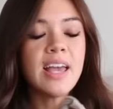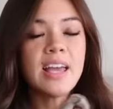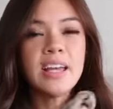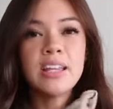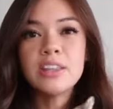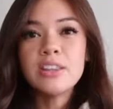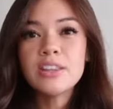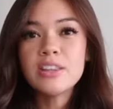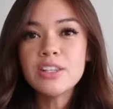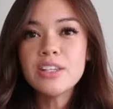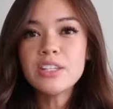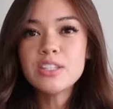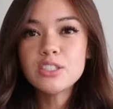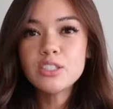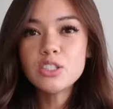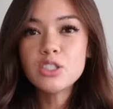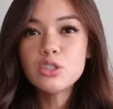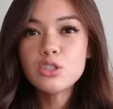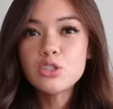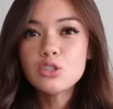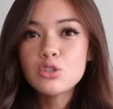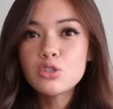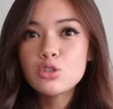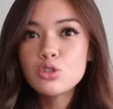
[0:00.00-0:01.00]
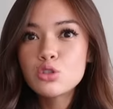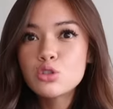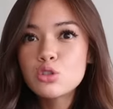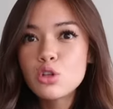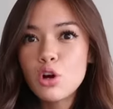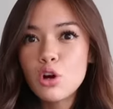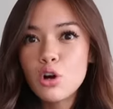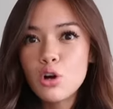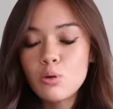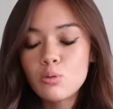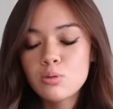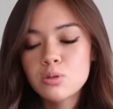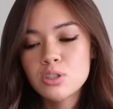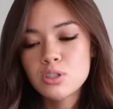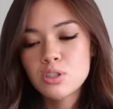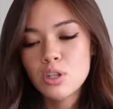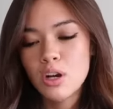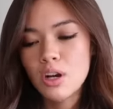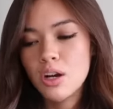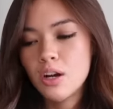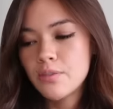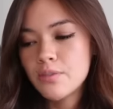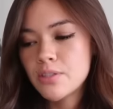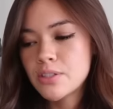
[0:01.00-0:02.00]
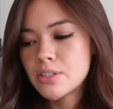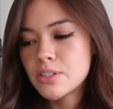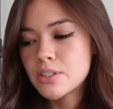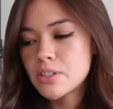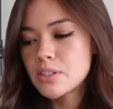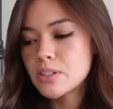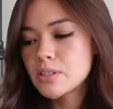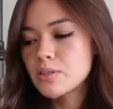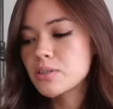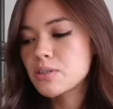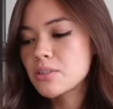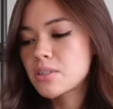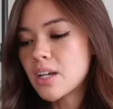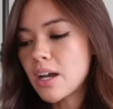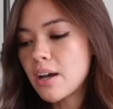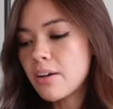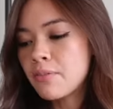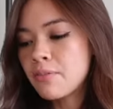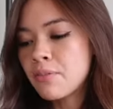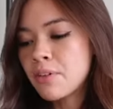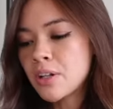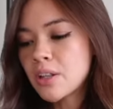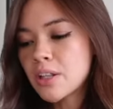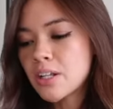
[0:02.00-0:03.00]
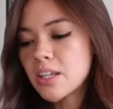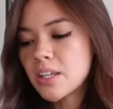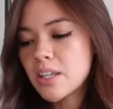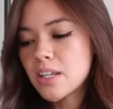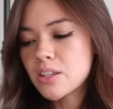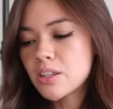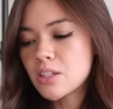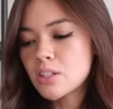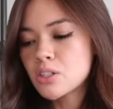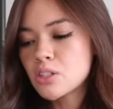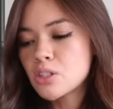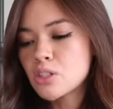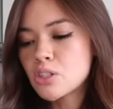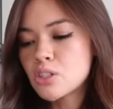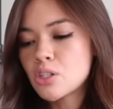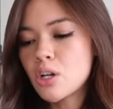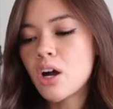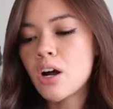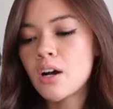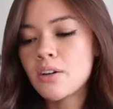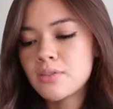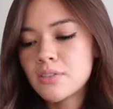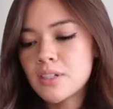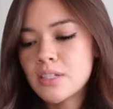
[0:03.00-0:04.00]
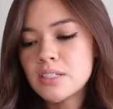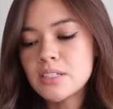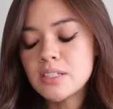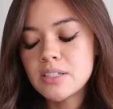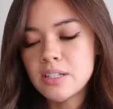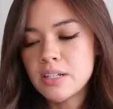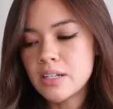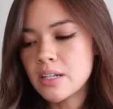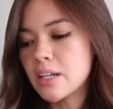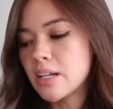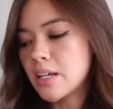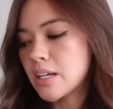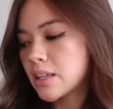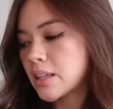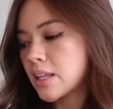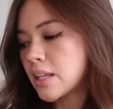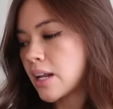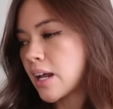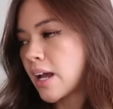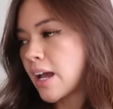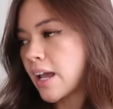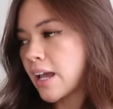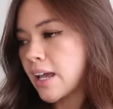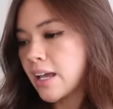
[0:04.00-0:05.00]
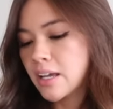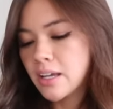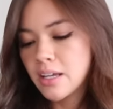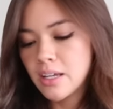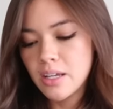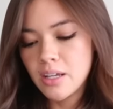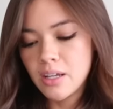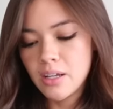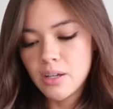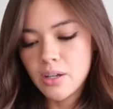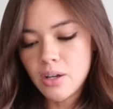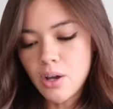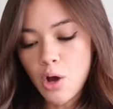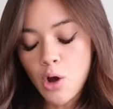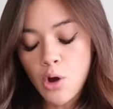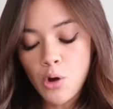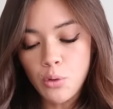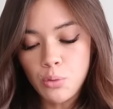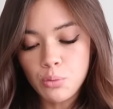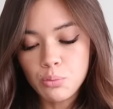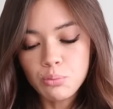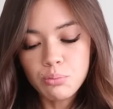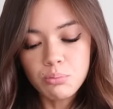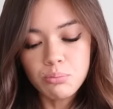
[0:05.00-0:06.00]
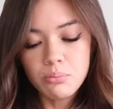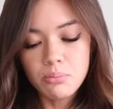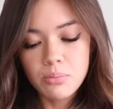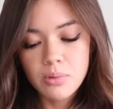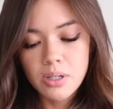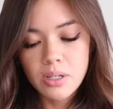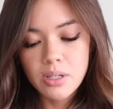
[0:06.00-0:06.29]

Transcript: And this is so soft. This is definitely like the softest knit that I own.